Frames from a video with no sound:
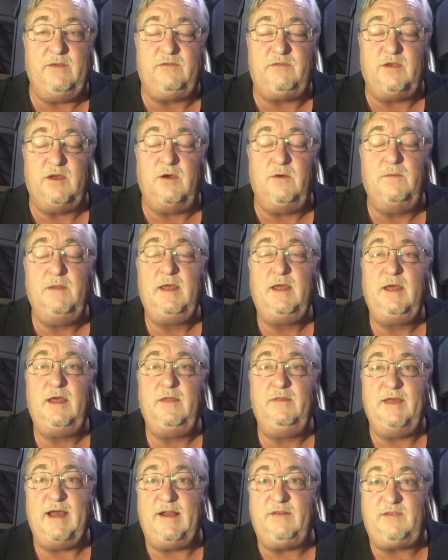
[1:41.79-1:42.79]
So
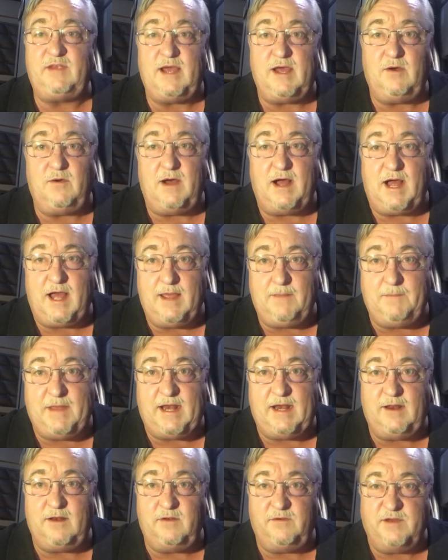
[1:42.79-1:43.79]
that's how I
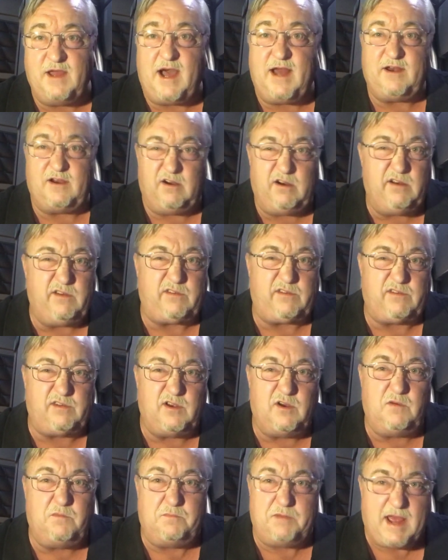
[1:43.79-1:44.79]
made it not hurt
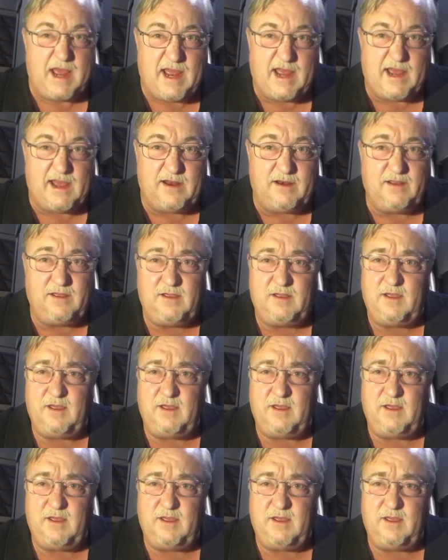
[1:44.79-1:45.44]
so bad.